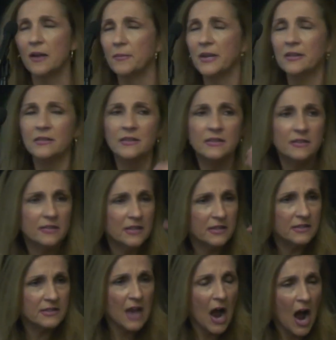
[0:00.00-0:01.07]
I mean,
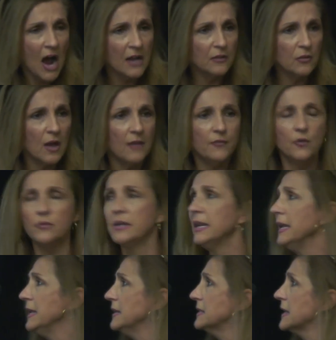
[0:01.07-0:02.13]
these high-level
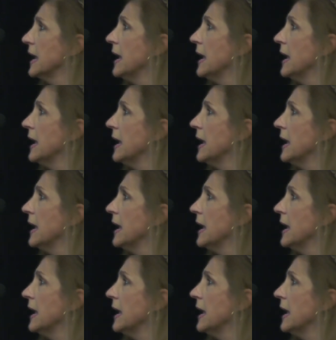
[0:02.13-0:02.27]
needs.